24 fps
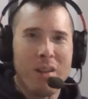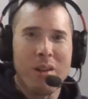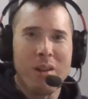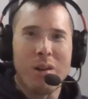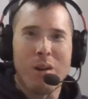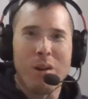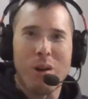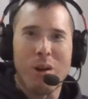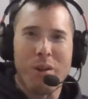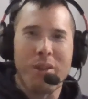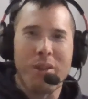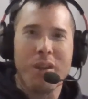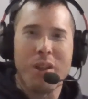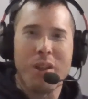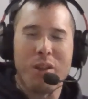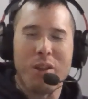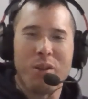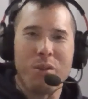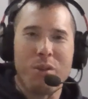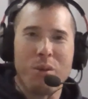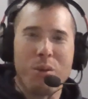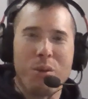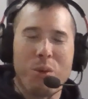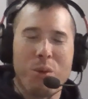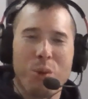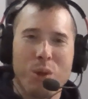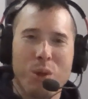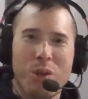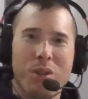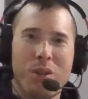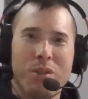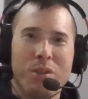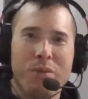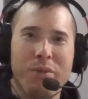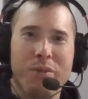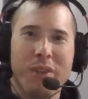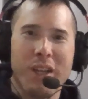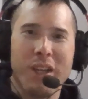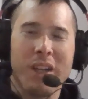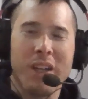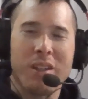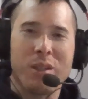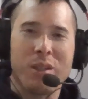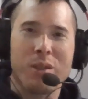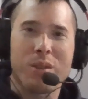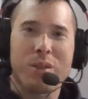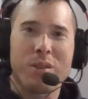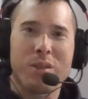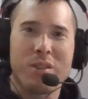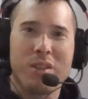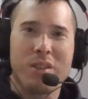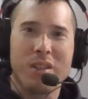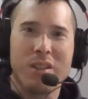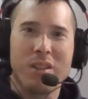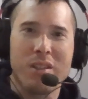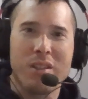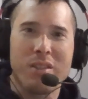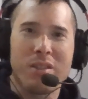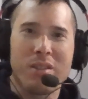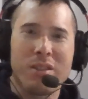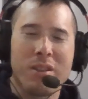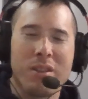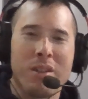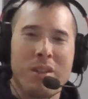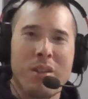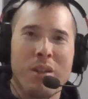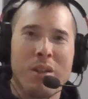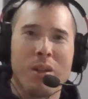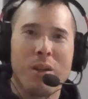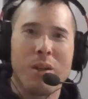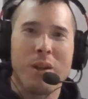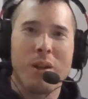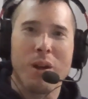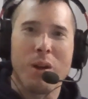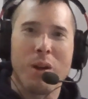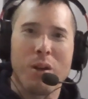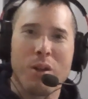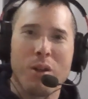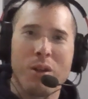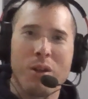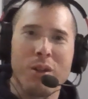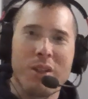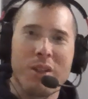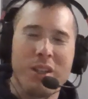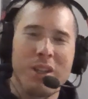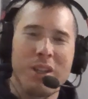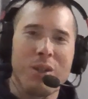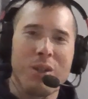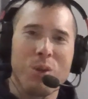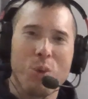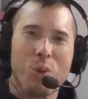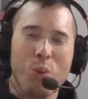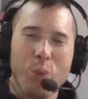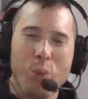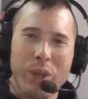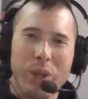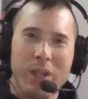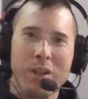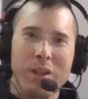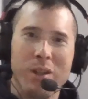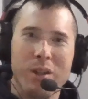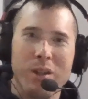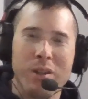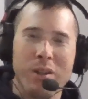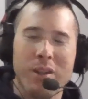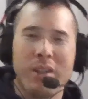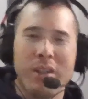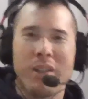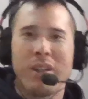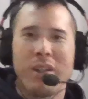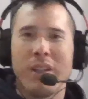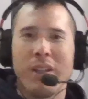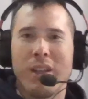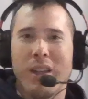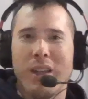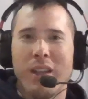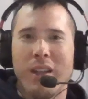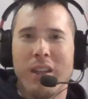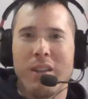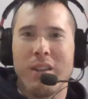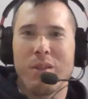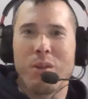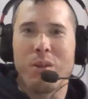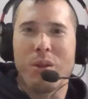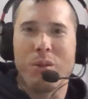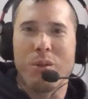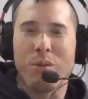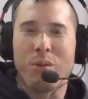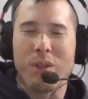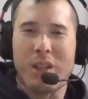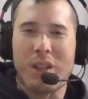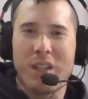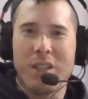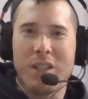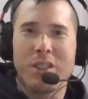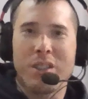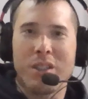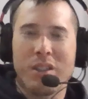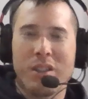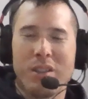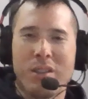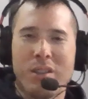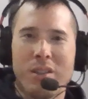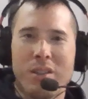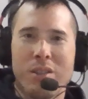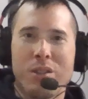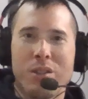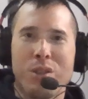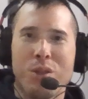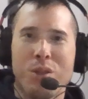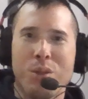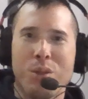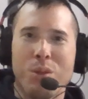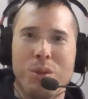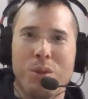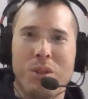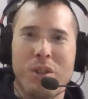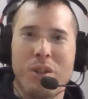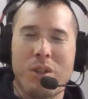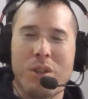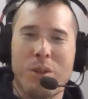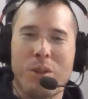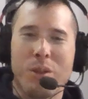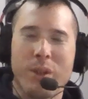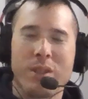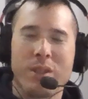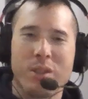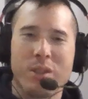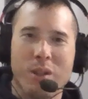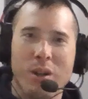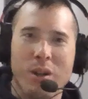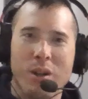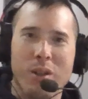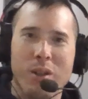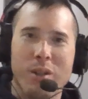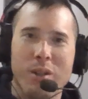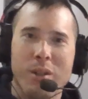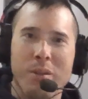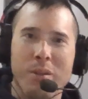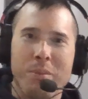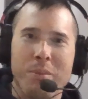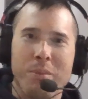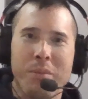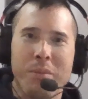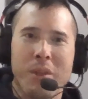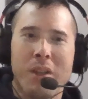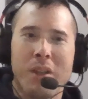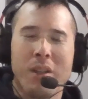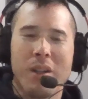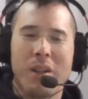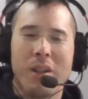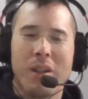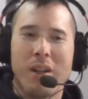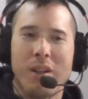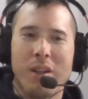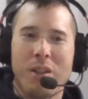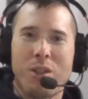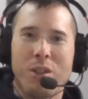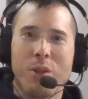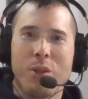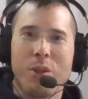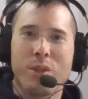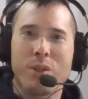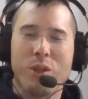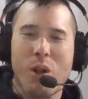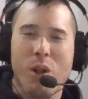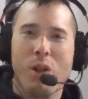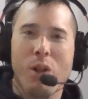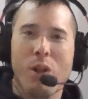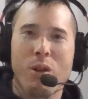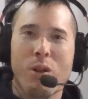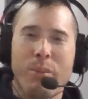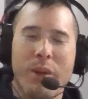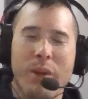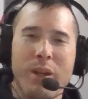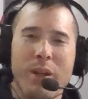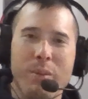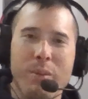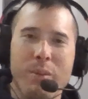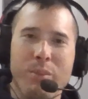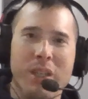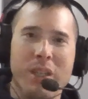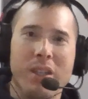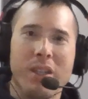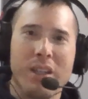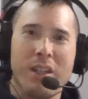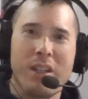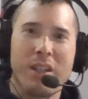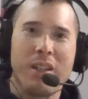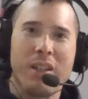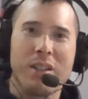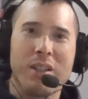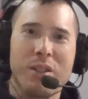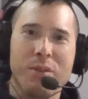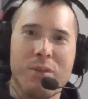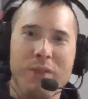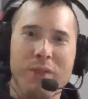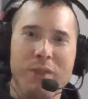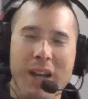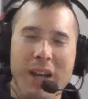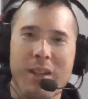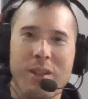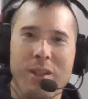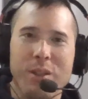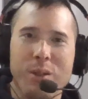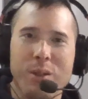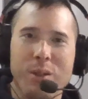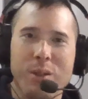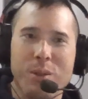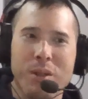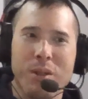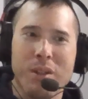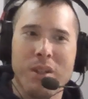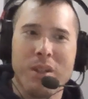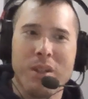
All the other world fiat currencies are going to get weaker in relation to the U.S. dollar. The U.S. dollar might be getting devalued.